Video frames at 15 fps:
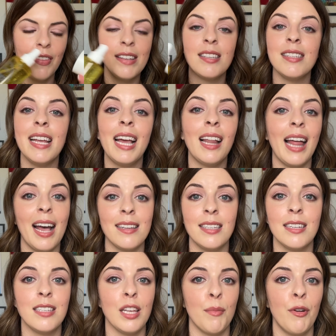This is a
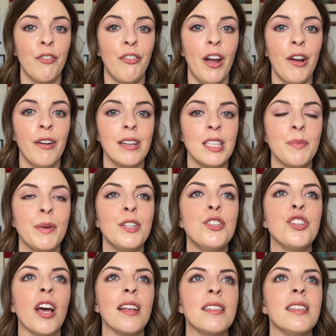classic summer fragrance, but
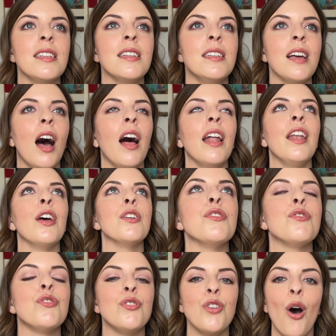just done
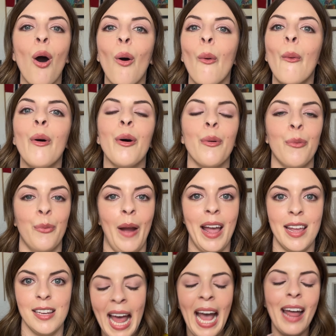so right.